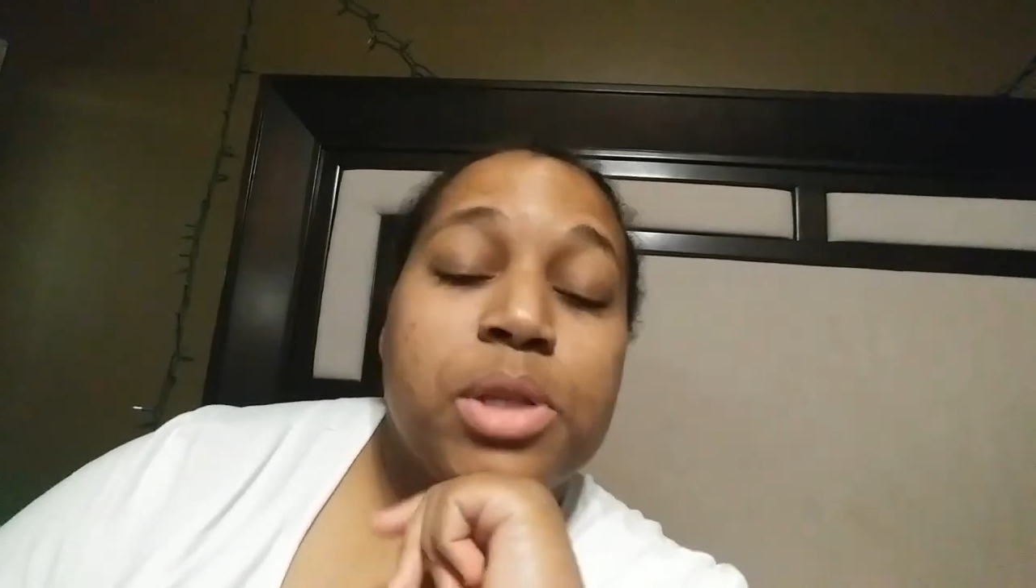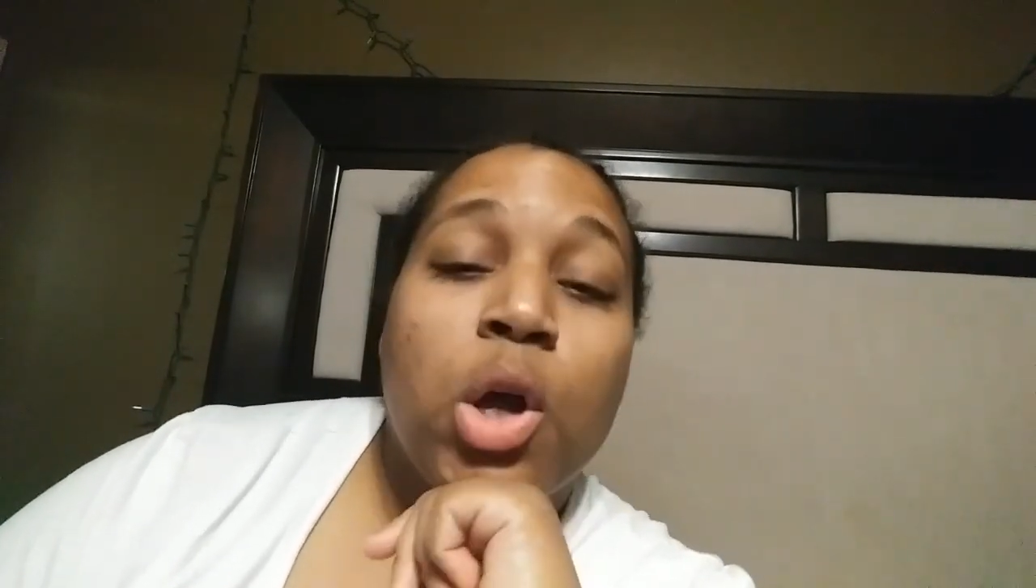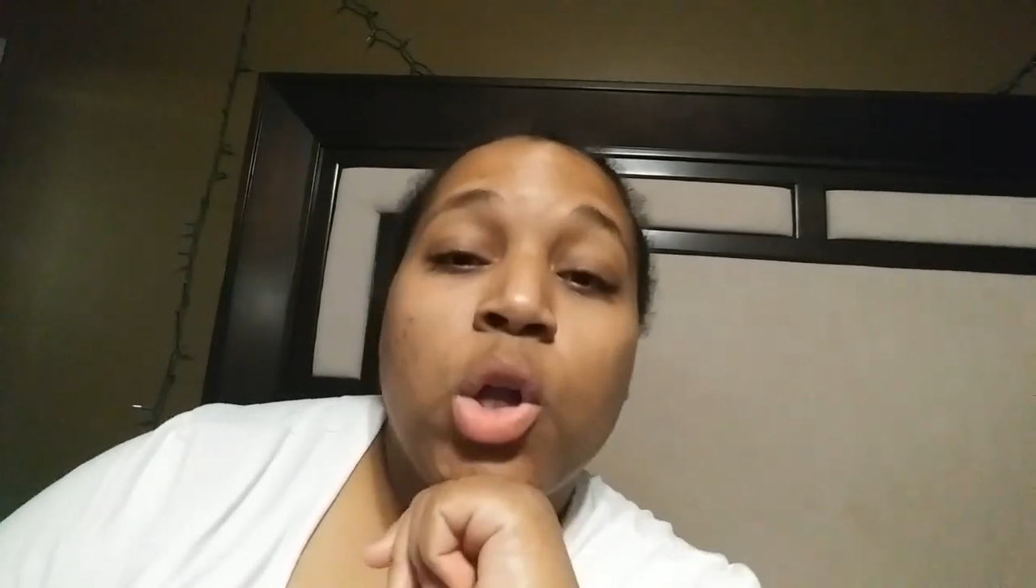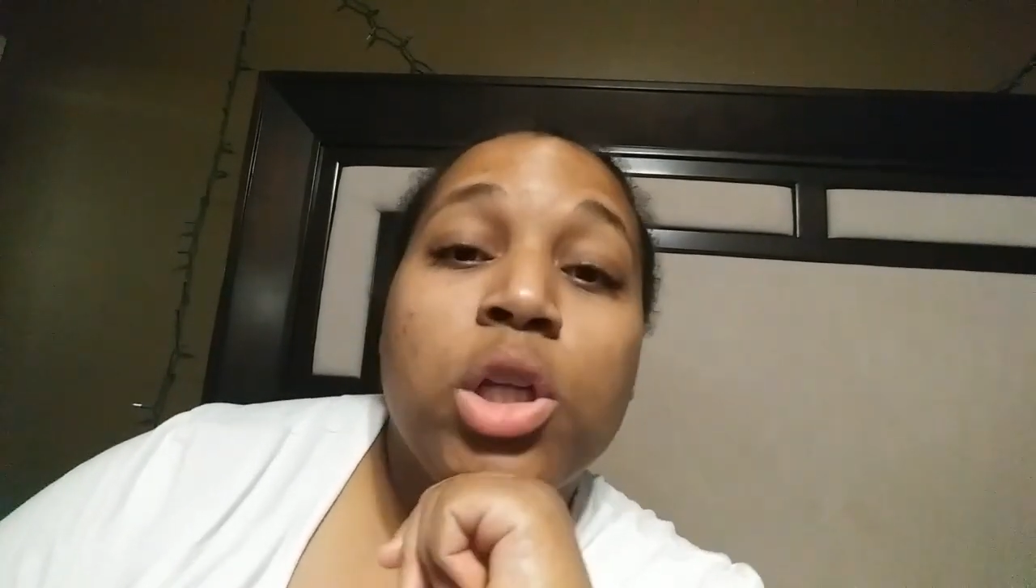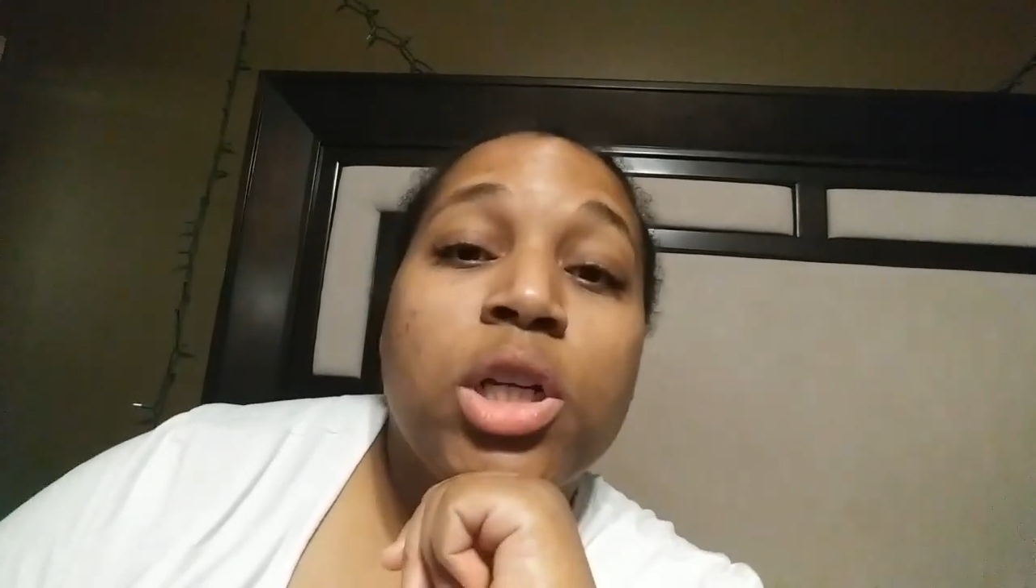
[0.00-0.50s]
was
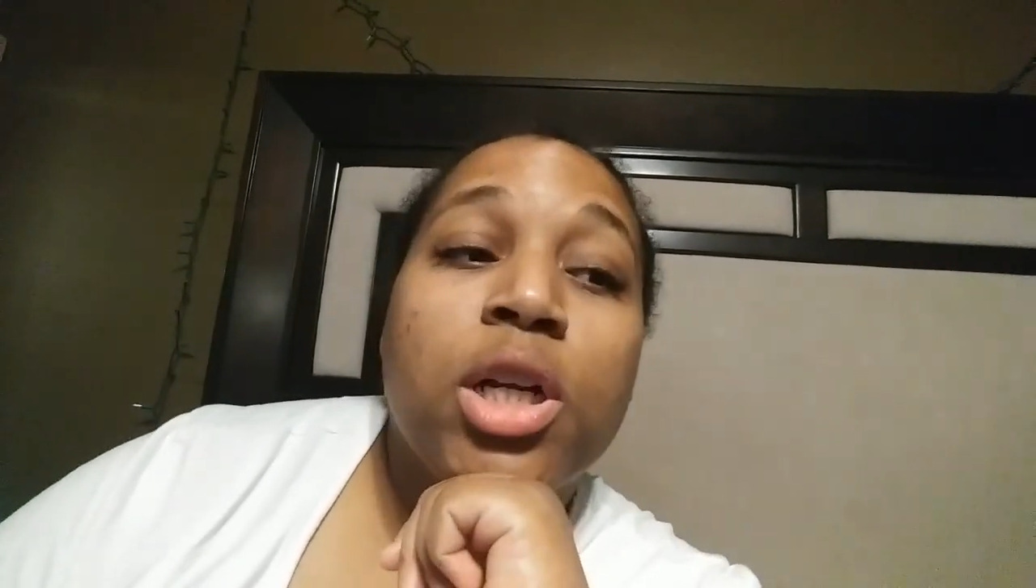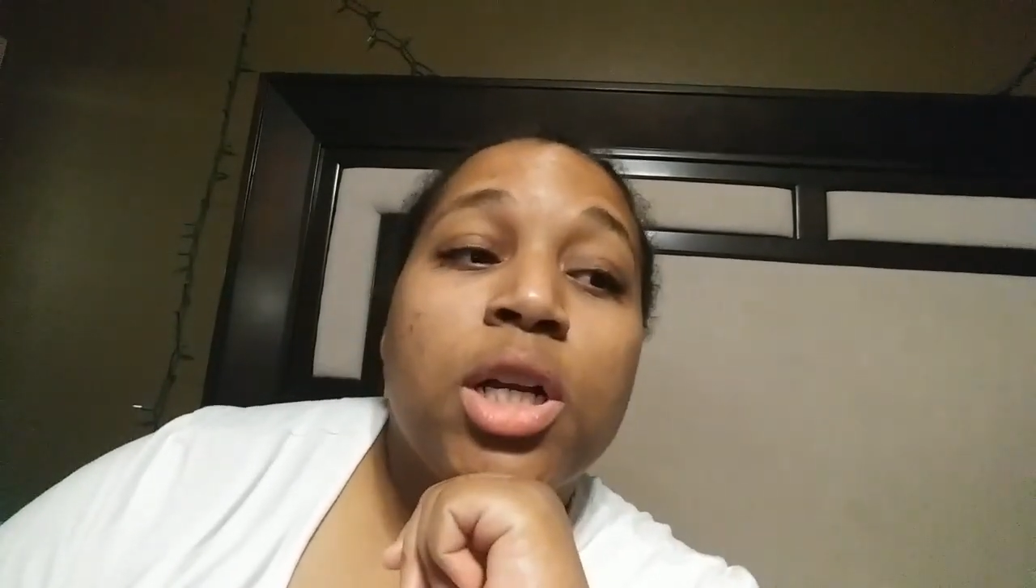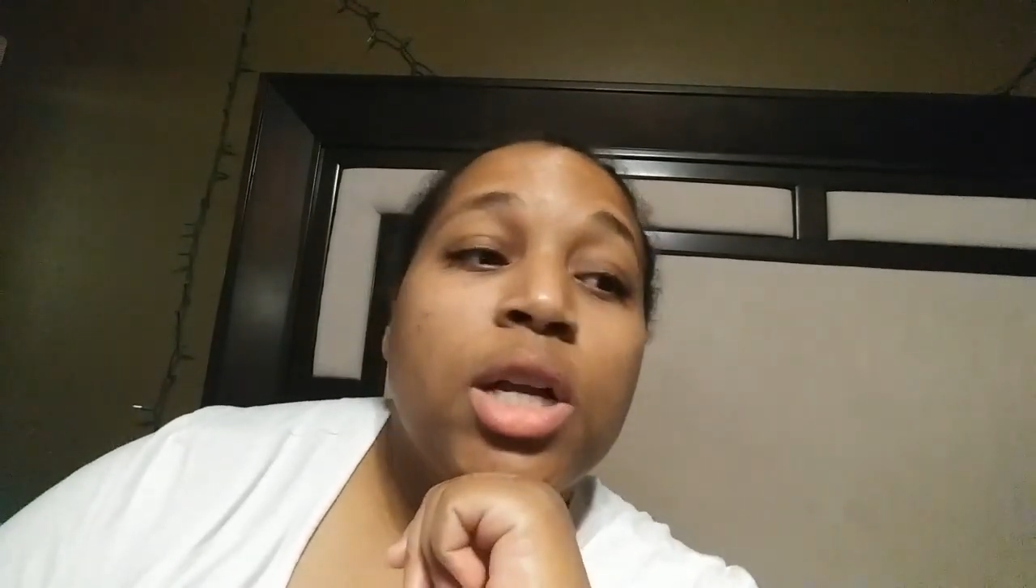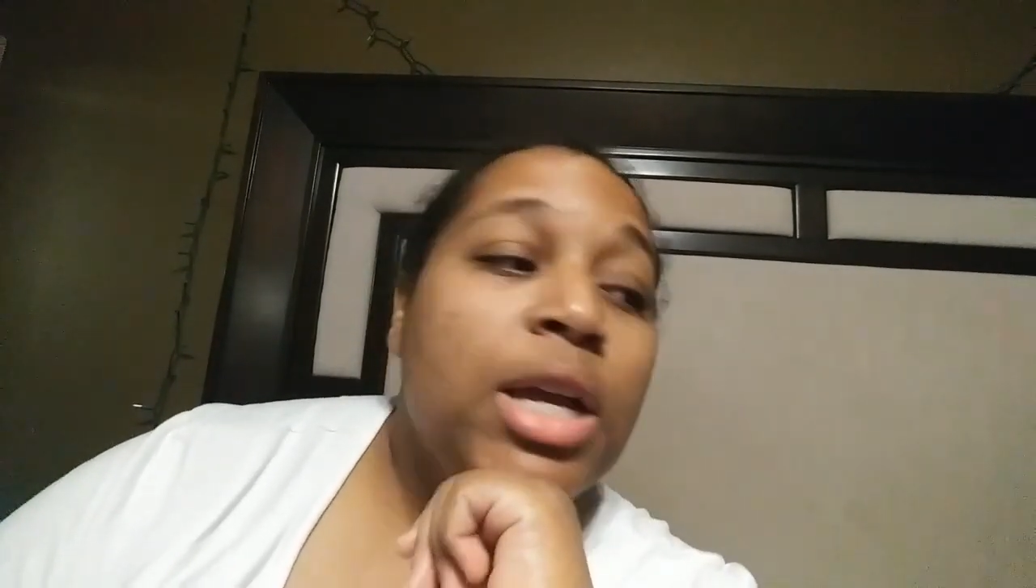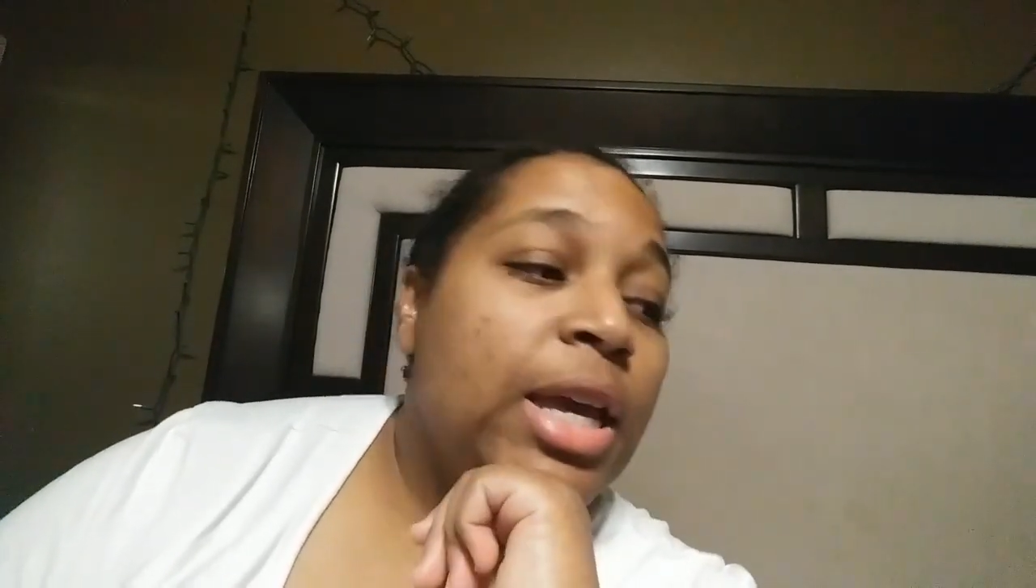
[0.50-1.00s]

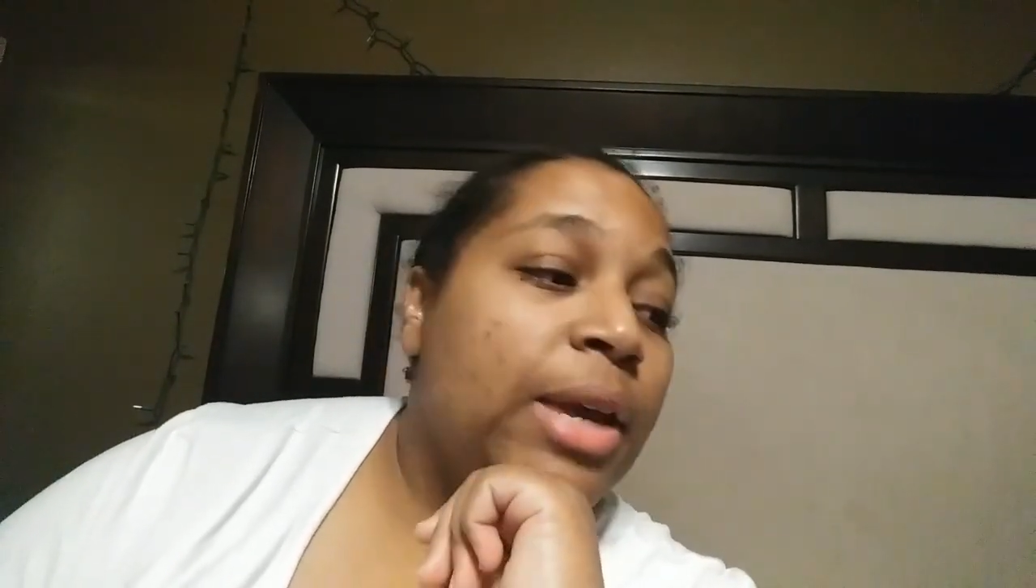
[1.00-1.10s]
older.